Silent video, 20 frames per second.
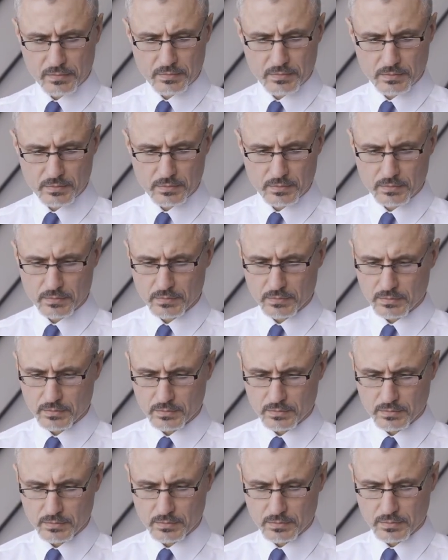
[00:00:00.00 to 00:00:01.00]
then
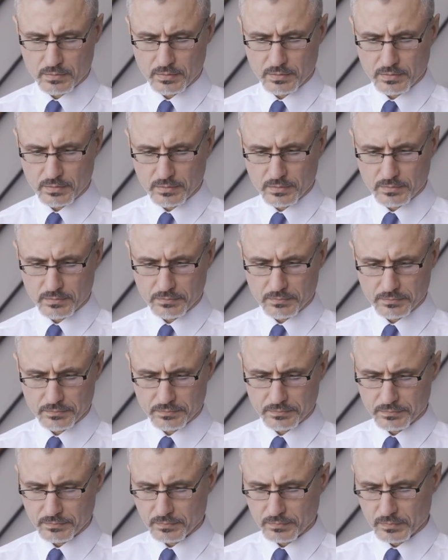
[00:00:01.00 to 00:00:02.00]
you're missing out
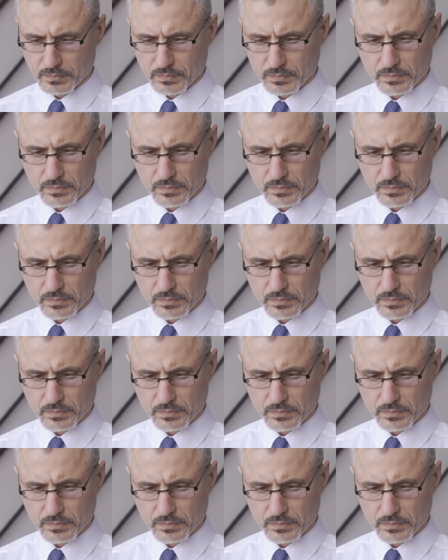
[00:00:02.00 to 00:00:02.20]
on a lot of